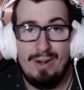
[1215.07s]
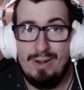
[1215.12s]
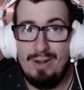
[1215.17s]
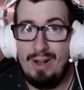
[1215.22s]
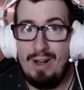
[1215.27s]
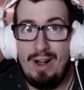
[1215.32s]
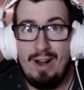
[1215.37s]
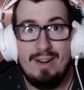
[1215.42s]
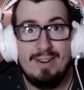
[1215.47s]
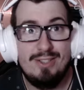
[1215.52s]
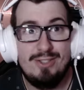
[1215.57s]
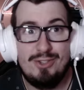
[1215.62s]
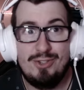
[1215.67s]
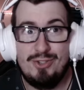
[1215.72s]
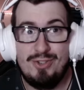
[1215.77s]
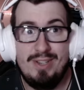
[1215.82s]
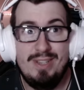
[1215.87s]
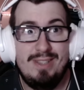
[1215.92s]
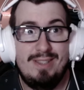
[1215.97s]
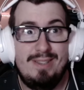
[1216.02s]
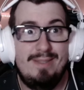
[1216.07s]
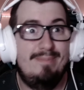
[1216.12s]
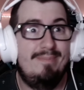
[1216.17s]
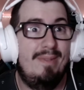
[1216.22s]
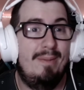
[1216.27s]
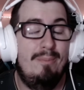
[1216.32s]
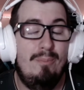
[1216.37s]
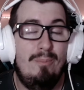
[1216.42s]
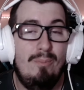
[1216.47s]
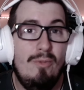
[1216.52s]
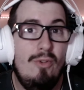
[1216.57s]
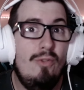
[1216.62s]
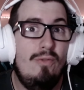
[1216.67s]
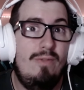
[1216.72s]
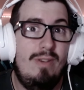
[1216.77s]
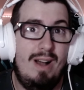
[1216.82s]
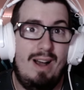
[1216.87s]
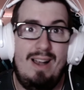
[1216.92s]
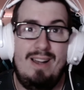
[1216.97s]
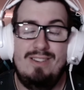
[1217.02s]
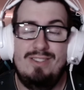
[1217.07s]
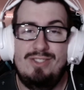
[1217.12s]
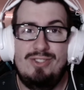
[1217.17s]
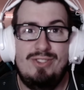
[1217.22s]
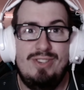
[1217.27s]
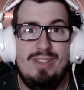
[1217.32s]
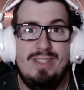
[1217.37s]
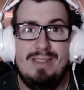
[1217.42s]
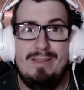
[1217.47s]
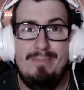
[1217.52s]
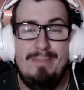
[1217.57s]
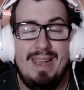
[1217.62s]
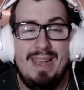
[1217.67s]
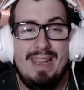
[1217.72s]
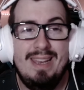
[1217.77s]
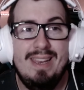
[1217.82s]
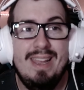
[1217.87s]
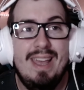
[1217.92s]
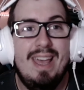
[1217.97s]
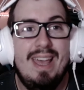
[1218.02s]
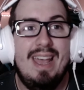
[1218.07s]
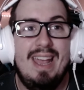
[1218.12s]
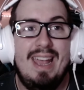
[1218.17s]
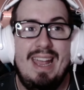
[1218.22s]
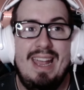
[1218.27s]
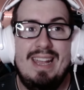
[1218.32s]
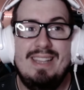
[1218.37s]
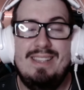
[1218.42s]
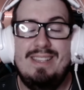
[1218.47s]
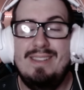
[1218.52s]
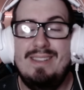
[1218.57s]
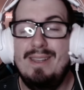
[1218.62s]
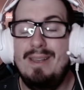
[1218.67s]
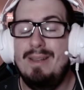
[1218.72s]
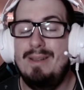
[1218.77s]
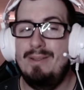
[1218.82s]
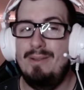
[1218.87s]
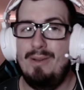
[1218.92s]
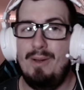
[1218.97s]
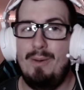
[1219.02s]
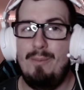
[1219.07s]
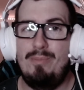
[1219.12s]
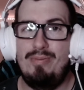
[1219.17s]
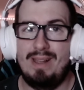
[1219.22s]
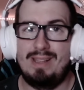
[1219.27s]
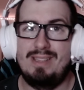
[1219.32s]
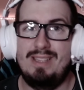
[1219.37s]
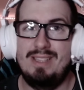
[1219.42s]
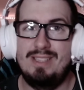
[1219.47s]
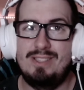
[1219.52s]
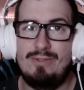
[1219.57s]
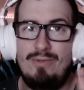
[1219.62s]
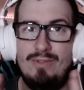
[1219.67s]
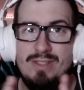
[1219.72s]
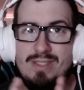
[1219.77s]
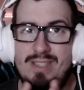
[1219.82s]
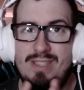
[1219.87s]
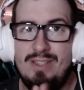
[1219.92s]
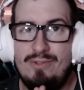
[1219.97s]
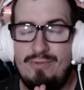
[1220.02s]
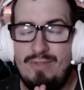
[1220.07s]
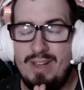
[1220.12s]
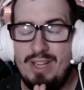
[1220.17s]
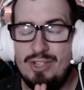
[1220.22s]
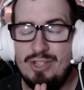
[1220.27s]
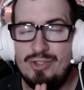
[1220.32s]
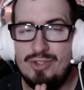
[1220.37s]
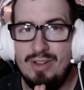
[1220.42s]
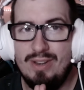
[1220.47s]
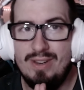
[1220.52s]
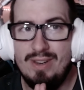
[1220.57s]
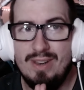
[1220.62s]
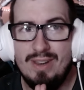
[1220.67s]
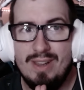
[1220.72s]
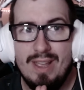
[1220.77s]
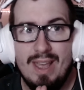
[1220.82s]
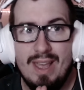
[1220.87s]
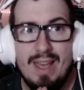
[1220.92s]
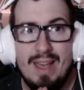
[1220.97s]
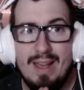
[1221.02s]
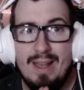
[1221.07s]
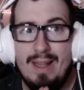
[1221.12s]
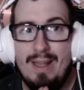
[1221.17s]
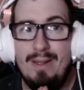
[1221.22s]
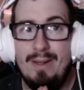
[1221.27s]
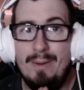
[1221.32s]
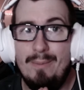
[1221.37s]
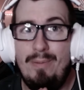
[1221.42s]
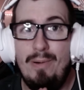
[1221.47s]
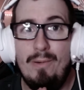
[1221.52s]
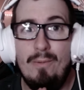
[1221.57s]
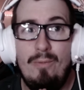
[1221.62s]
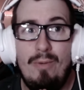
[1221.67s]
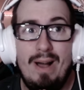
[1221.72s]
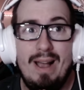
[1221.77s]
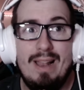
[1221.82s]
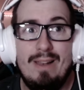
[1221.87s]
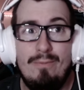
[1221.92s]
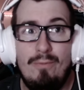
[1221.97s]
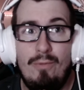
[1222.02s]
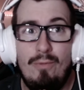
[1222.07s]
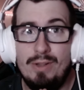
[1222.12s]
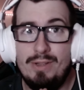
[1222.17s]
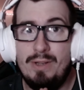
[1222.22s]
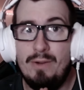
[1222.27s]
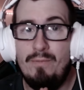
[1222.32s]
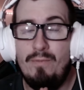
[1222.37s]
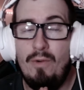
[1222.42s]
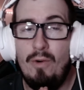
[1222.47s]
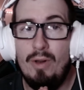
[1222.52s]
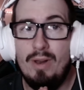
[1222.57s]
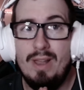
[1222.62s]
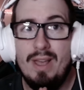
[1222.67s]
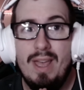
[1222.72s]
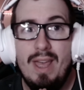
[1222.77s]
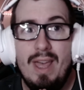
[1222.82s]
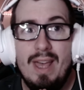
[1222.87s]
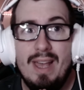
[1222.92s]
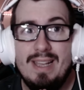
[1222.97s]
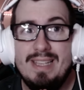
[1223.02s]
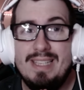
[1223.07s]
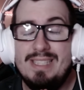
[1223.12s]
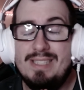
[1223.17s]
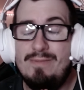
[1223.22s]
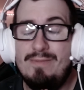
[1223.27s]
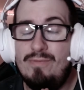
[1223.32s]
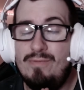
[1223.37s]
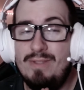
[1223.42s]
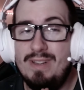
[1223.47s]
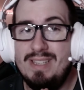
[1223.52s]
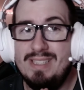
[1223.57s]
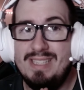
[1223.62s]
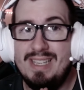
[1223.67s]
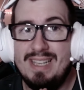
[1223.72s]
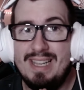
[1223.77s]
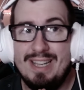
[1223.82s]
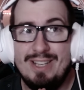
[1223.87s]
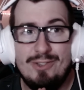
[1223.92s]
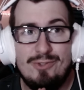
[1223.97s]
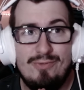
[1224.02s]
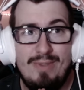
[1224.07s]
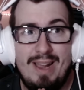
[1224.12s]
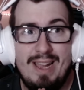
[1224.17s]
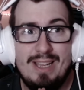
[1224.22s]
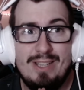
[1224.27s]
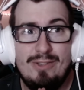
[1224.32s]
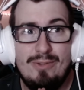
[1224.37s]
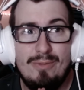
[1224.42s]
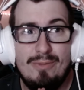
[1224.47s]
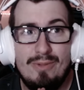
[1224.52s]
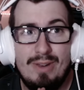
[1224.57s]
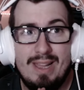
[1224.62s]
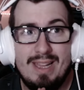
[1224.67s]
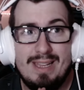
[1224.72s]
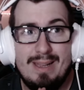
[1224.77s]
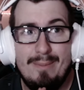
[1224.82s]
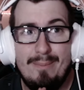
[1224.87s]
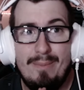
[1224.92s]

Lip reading: hard shit, move hard shit, man, and practice concentration while Waterfall is freezing and trying to like